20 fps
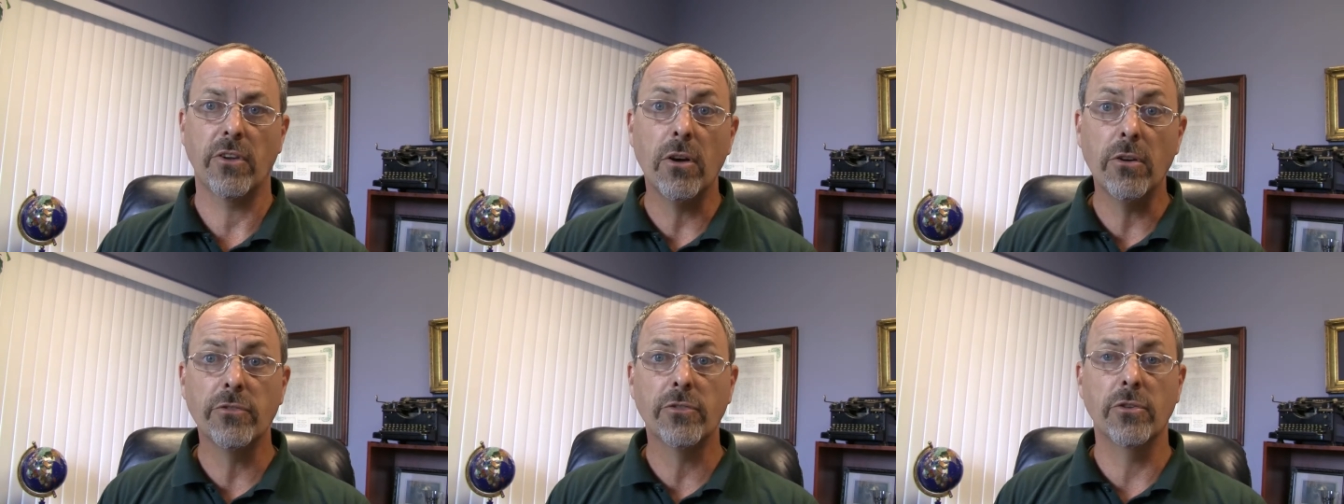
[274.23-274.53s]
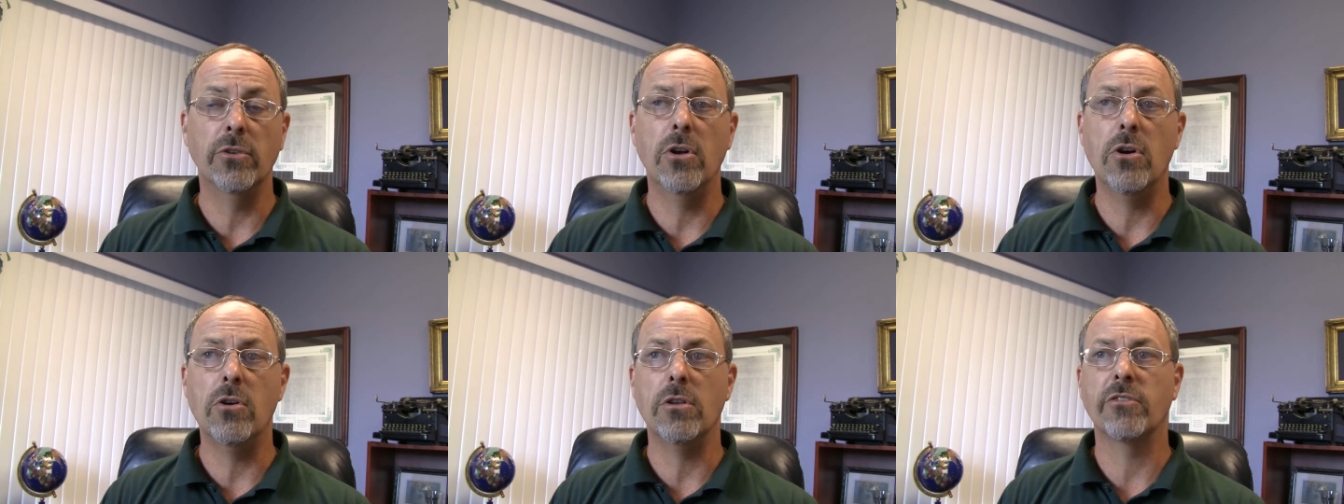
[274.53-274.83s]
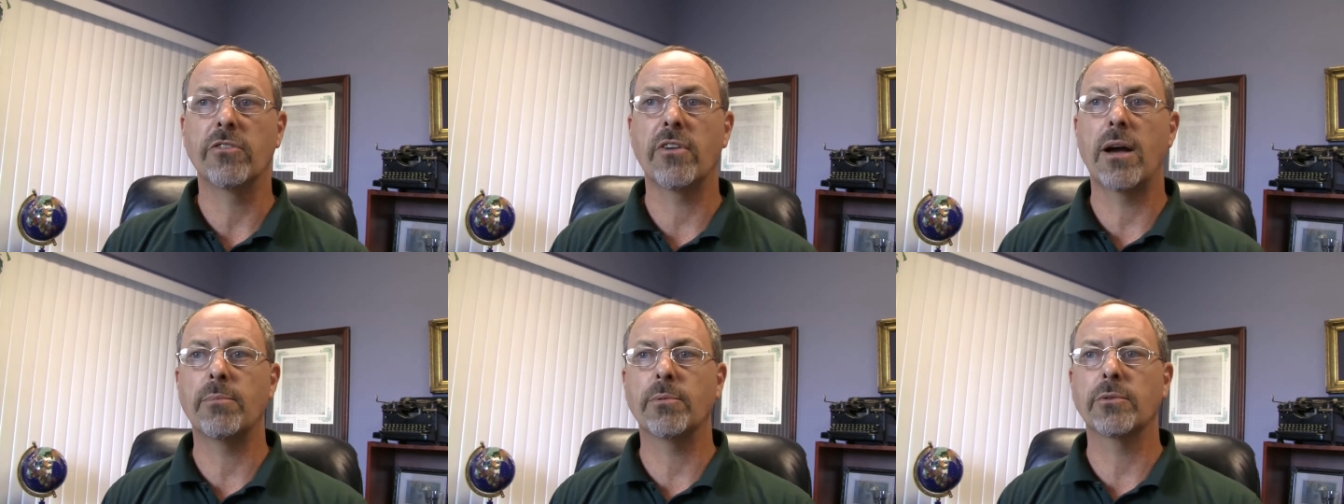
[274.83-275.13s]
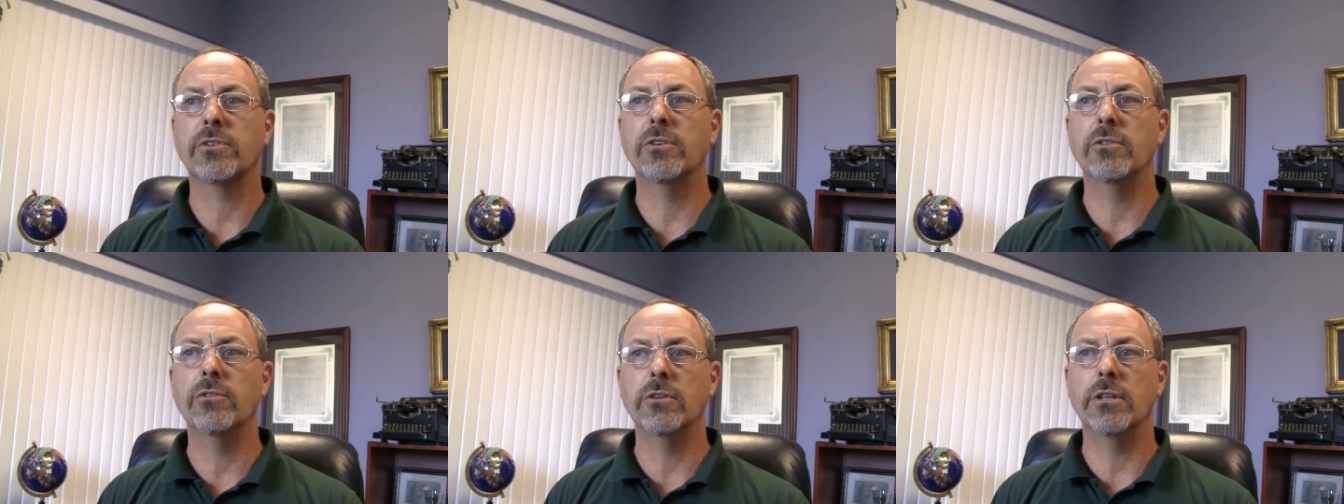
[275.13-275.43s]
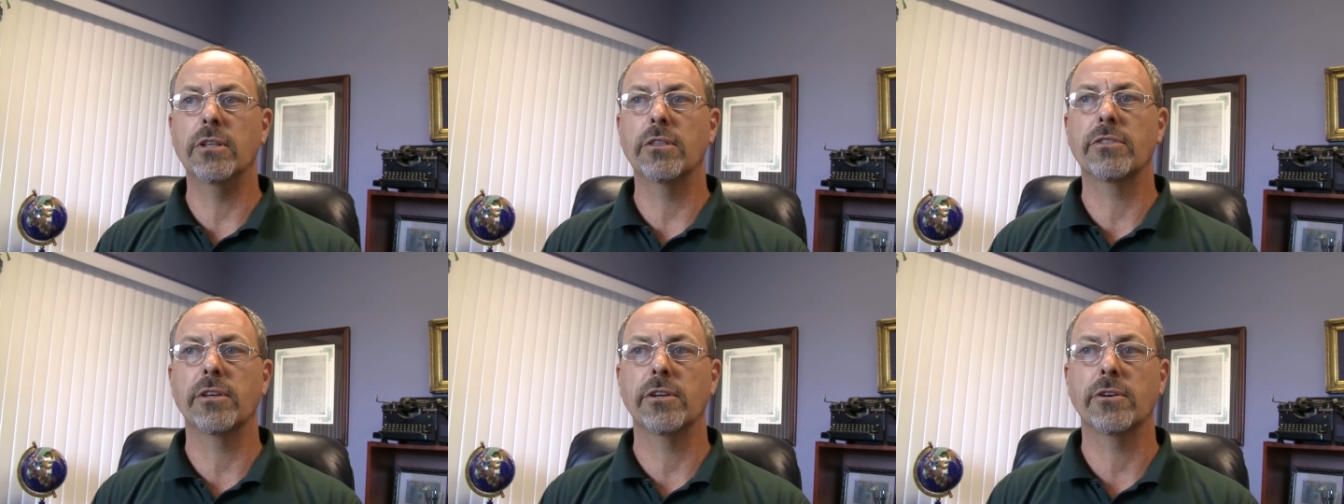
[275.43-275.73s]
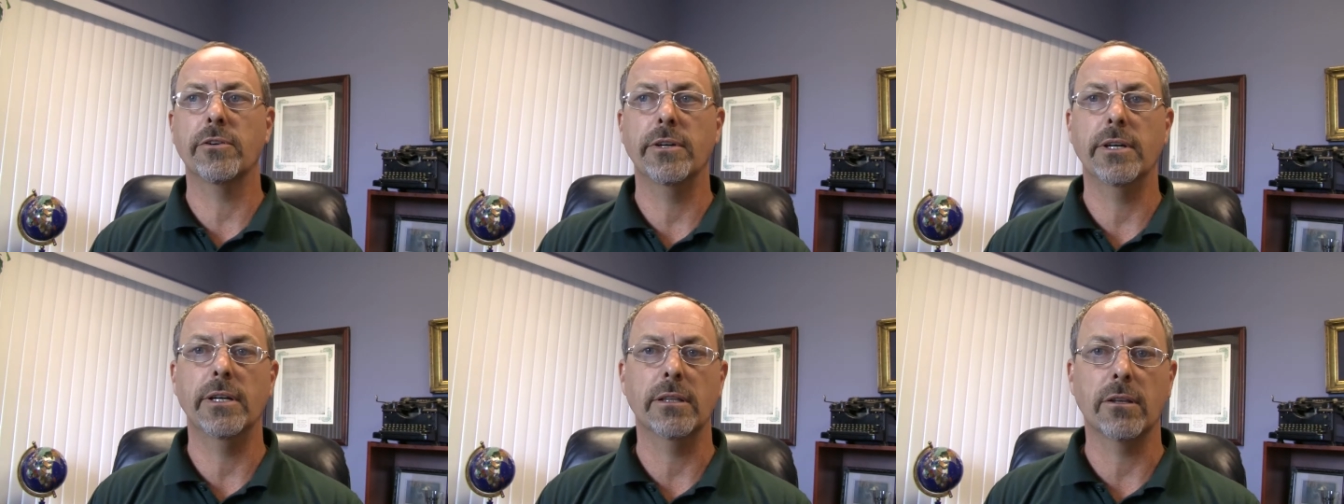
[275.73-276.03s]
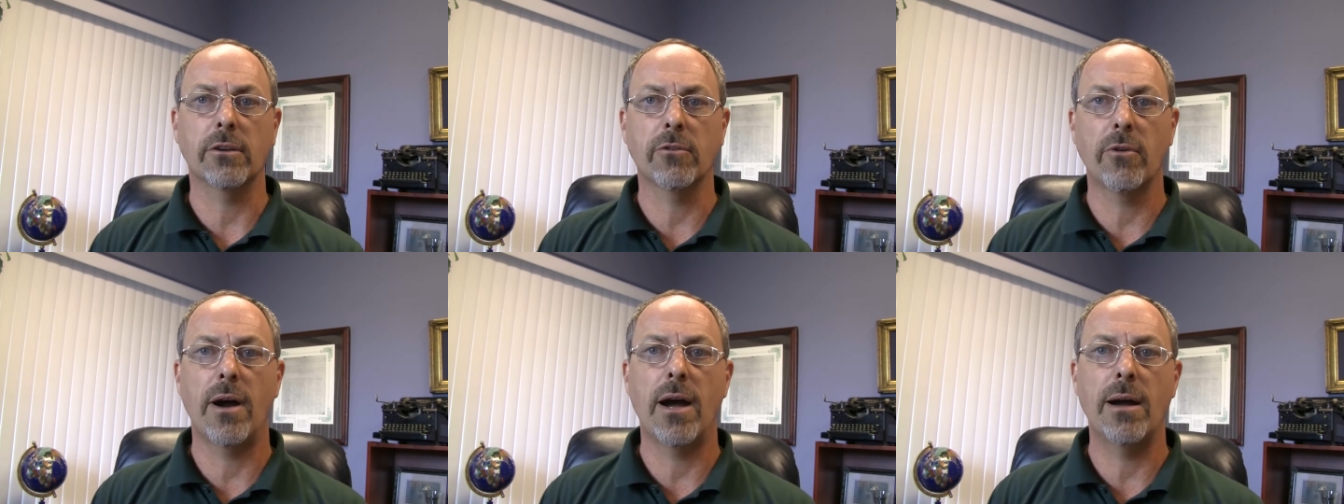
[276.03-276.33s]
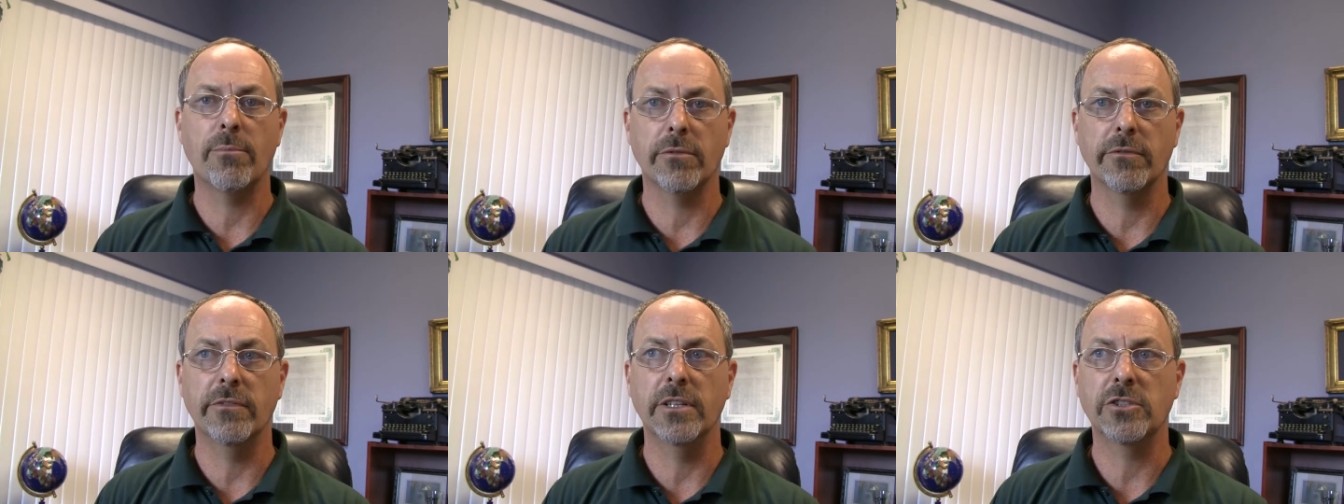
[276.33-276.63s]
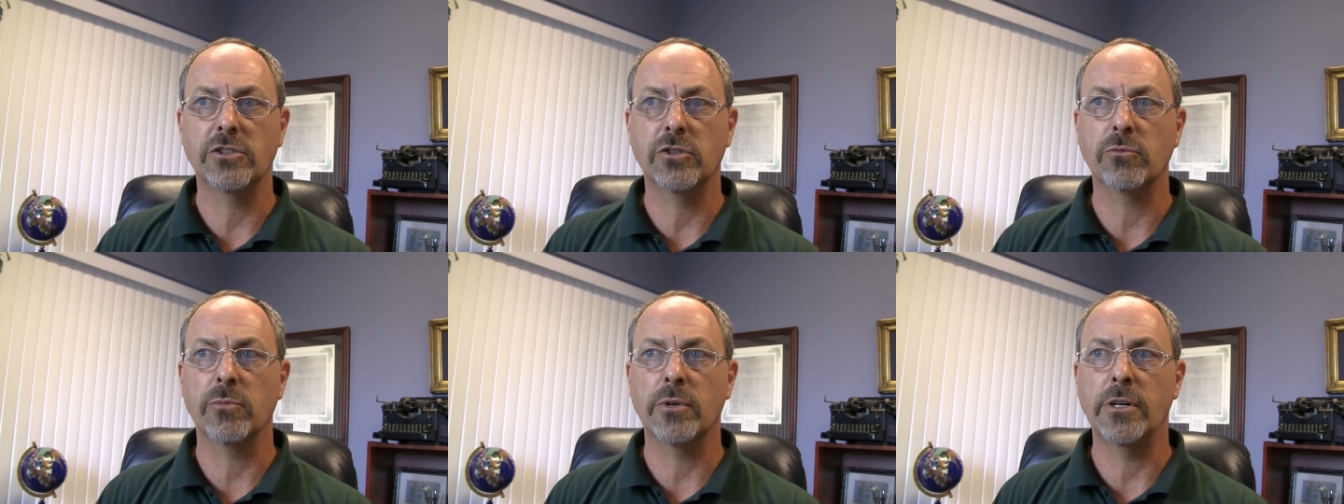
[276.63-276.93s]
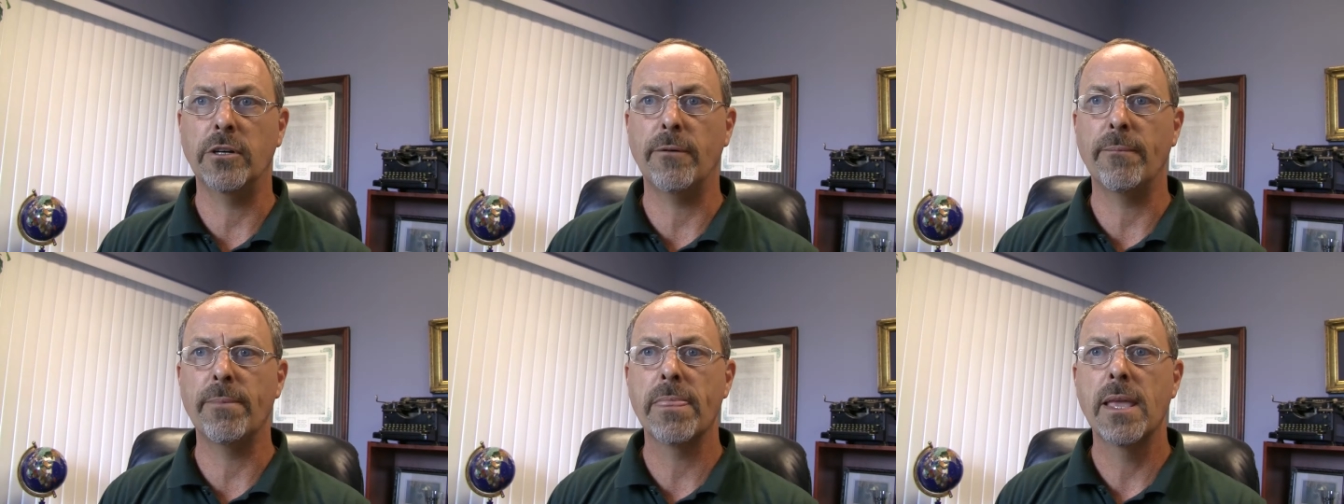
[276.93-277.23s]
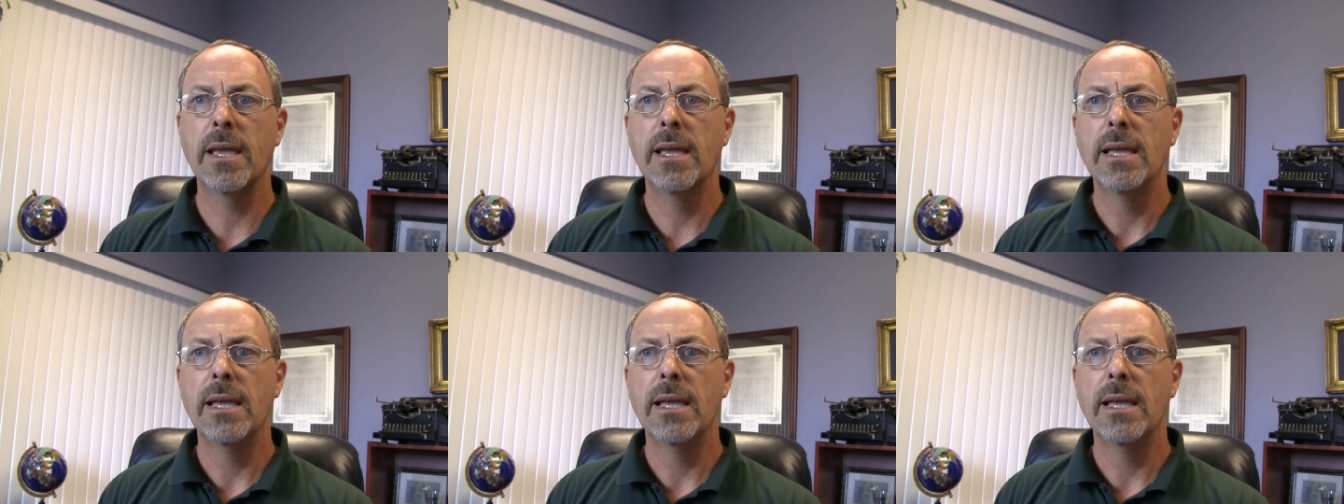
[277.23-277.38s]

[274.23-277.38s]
also known as opportunity theory in the crime prevention realm,